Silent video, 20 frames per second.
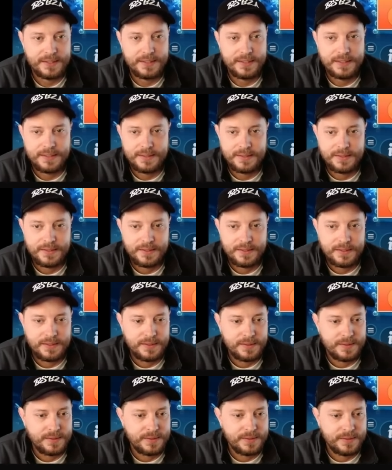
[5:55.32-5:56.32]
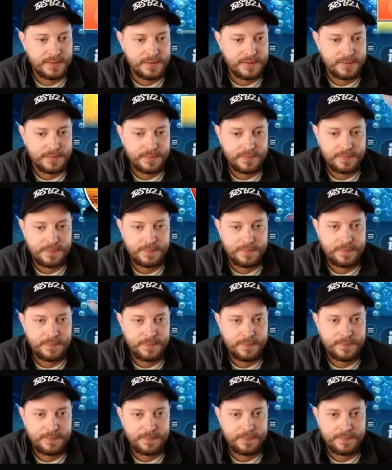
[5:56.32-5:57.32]

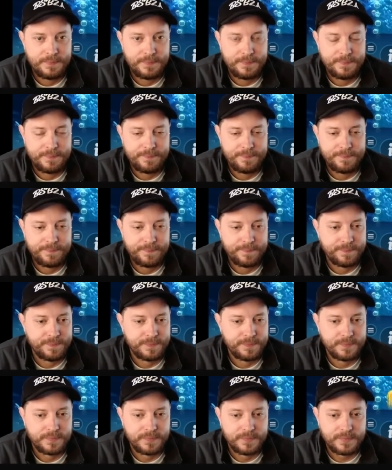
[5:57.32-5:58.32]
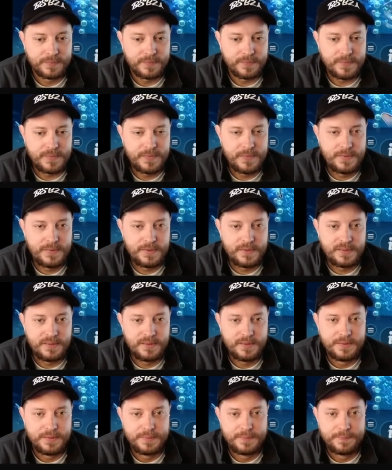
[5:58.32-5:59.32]

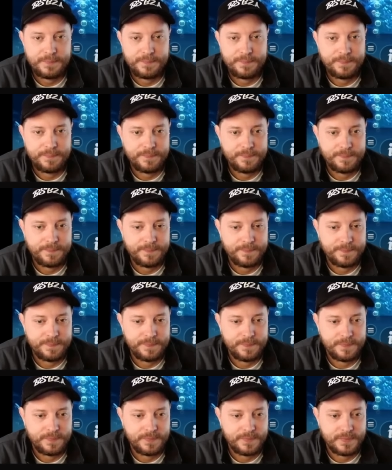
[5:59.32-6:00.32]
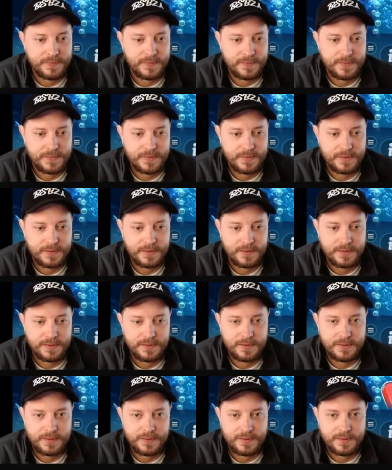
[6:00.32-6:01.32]

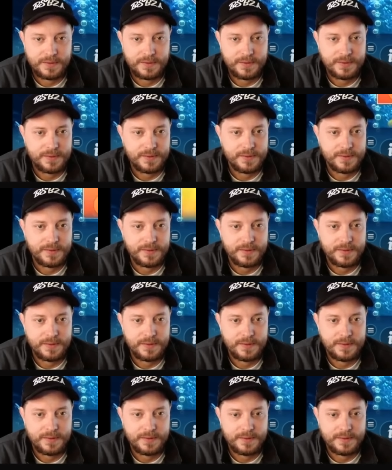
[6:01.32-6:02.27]
(no one is talking)